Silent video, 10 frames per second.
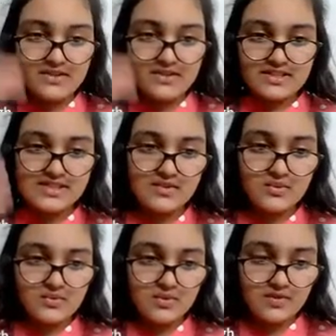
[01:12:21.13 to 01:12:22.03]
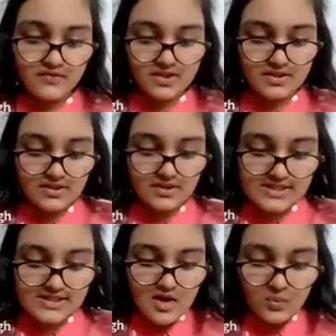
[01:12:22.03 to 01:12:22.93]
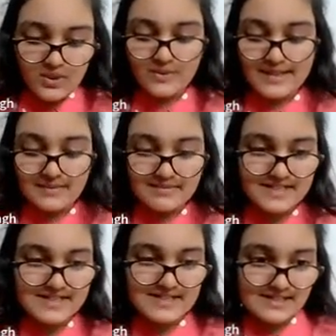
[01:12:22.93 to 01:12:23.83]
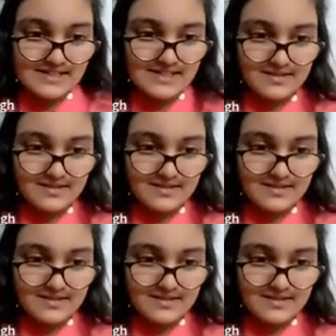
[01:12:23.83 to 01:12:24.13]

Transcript: for this whole footer is 120 pixels.